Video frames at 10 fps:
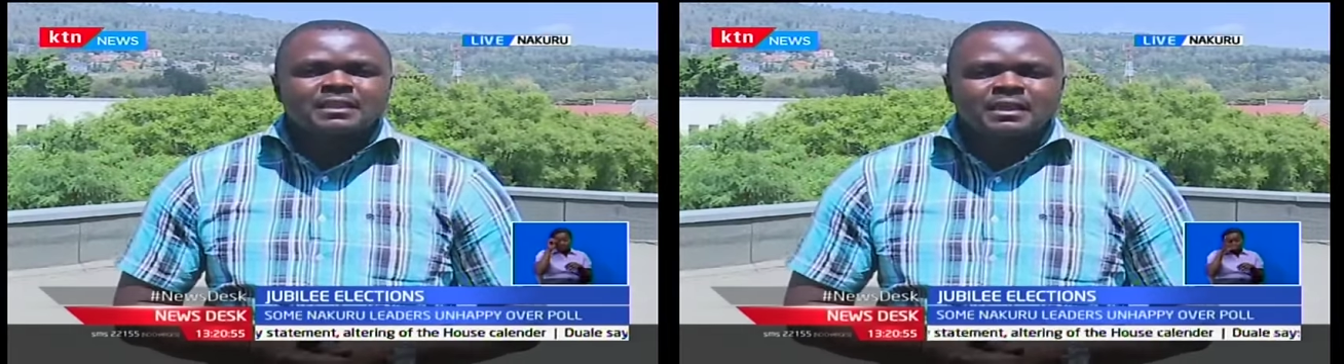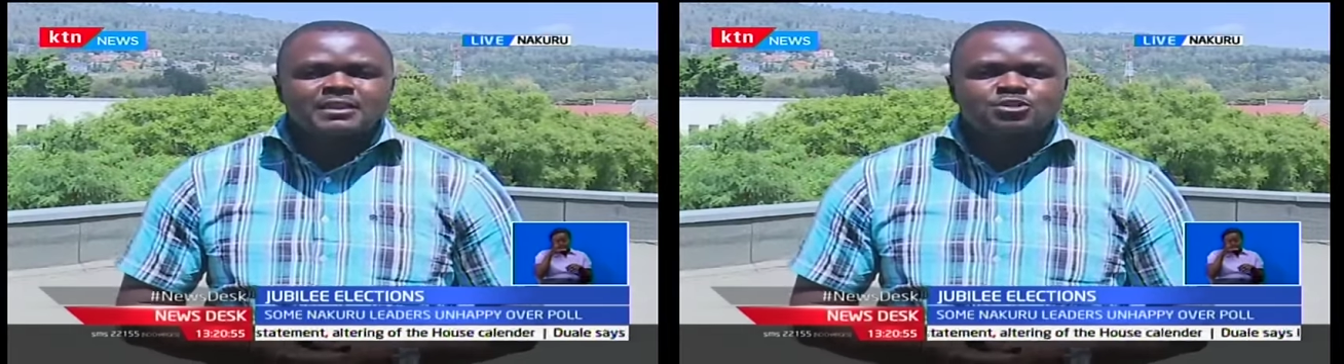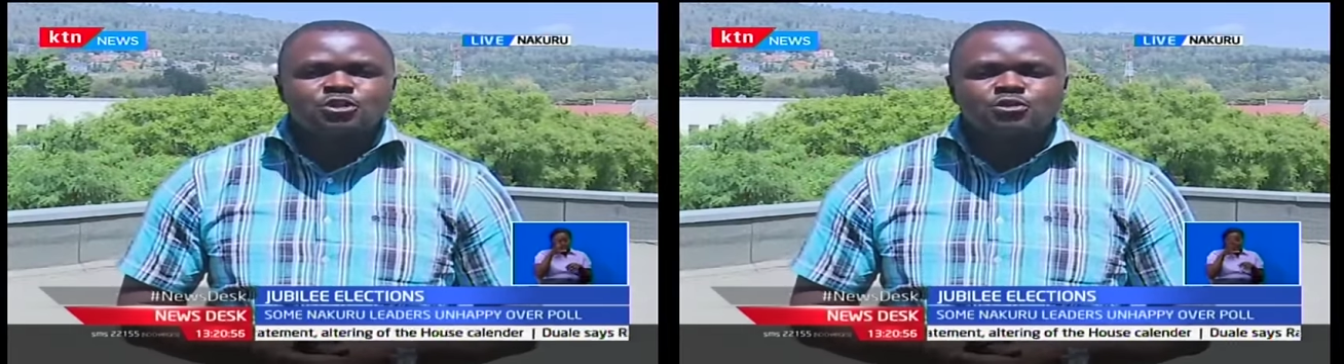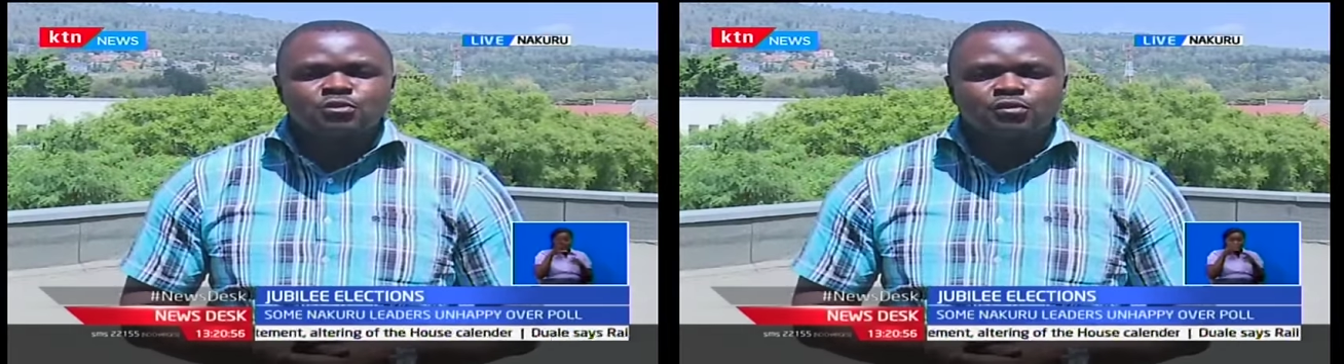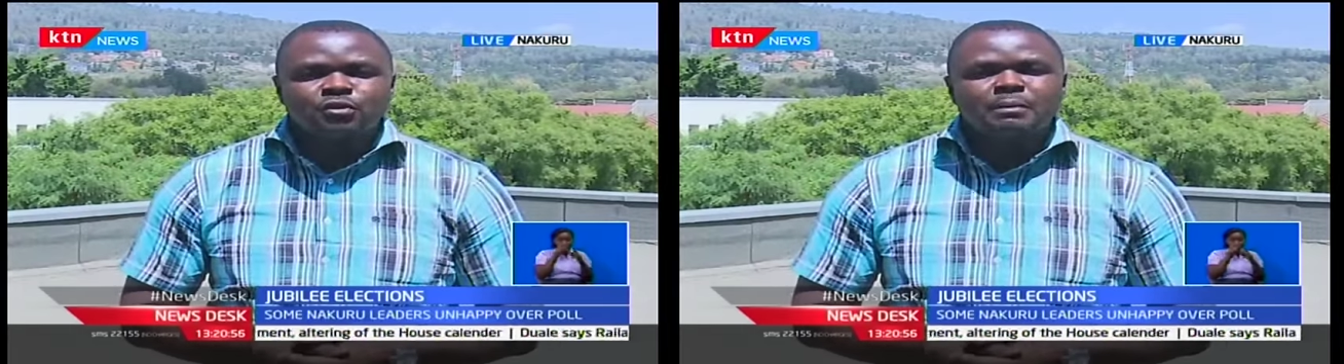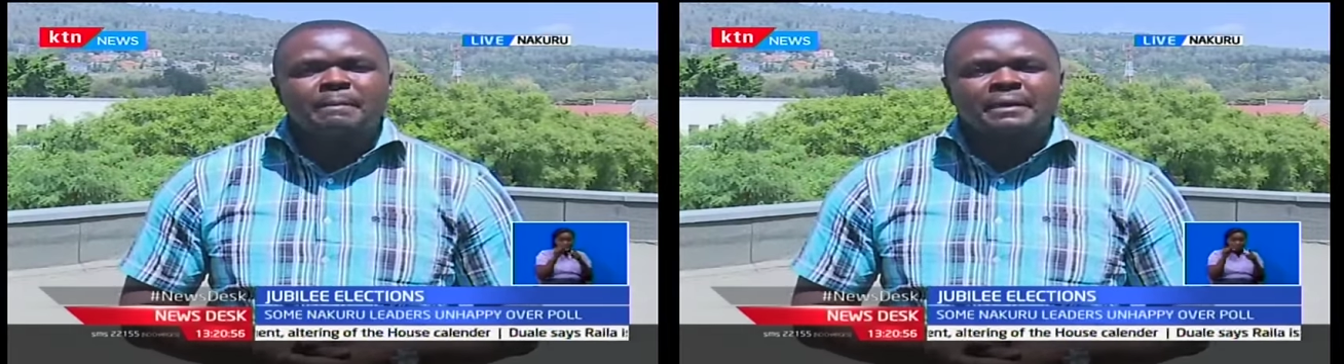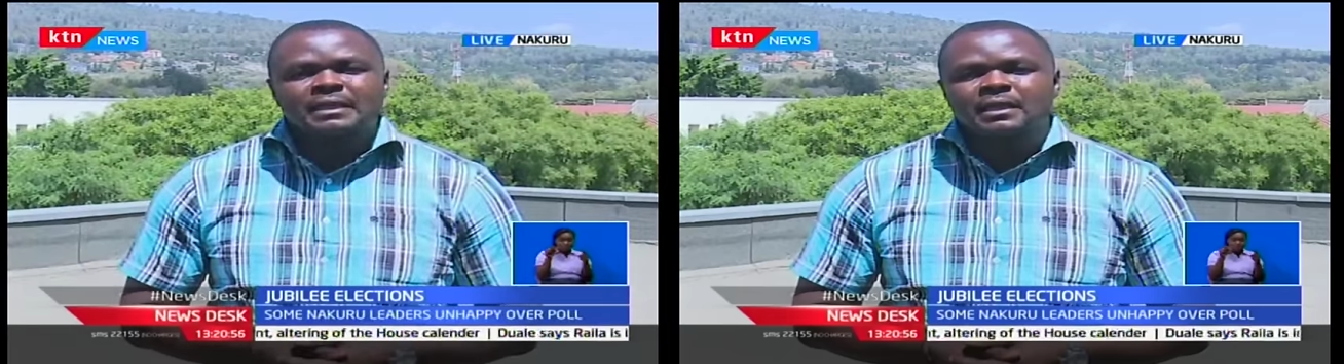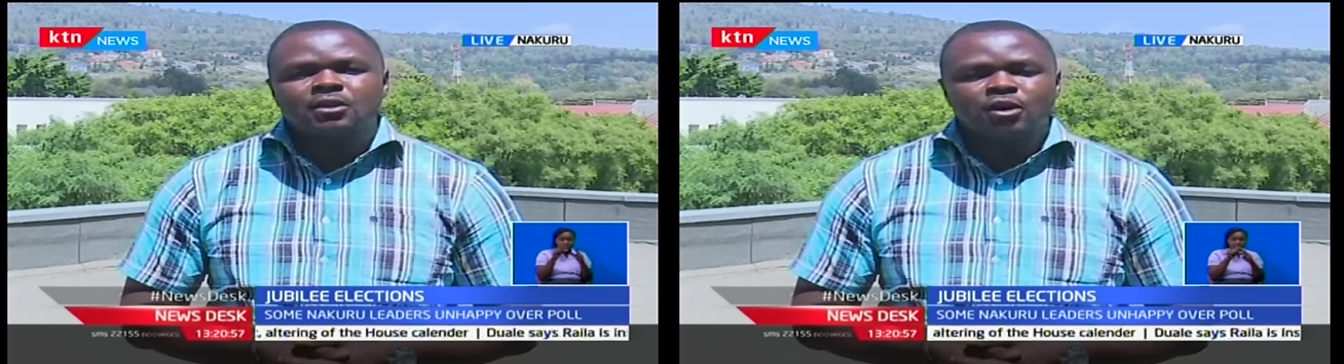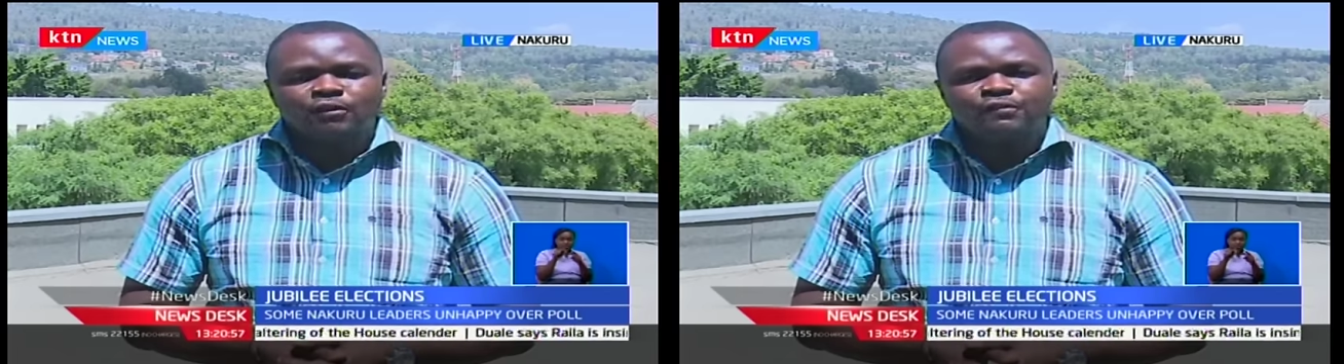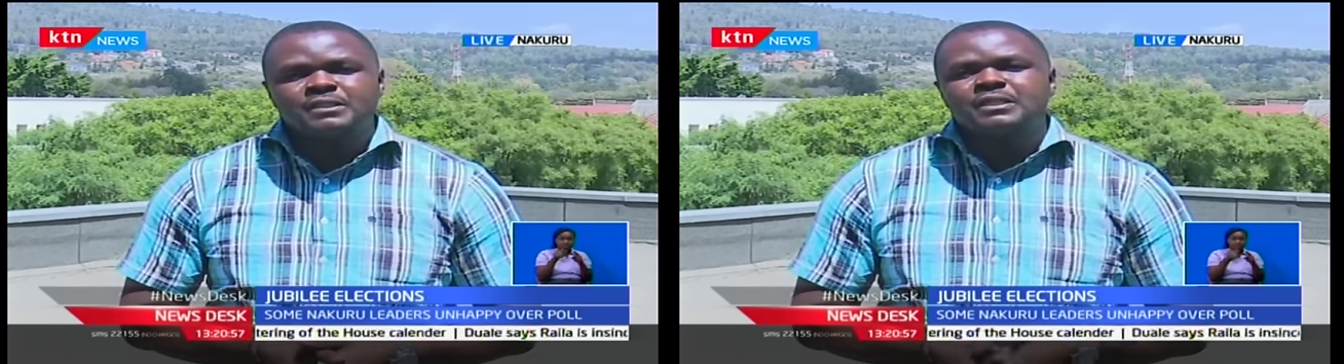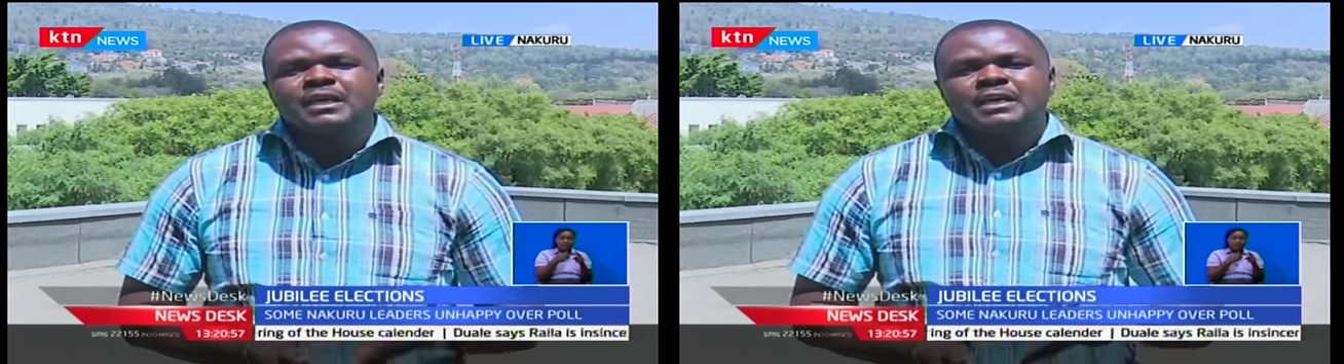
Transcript: that he's going to form a parallel office.